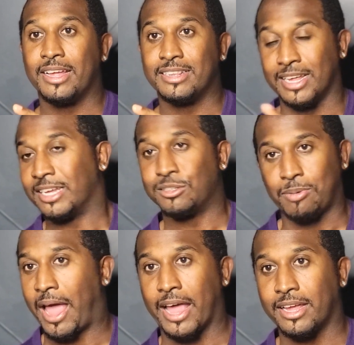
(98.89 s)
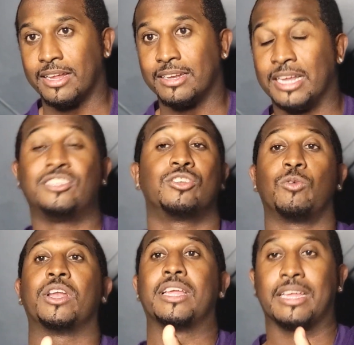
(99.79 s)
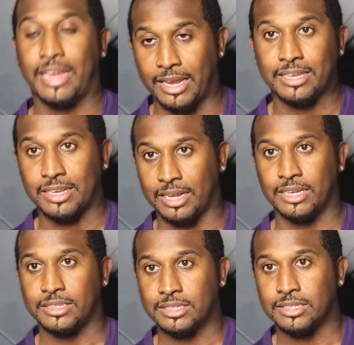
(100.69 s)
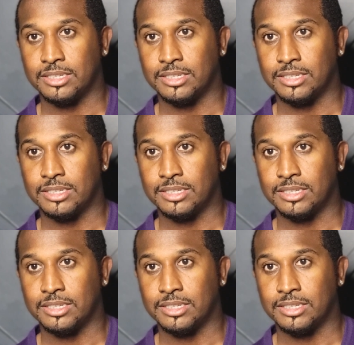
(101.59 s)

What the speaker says: things back. They just want to get things.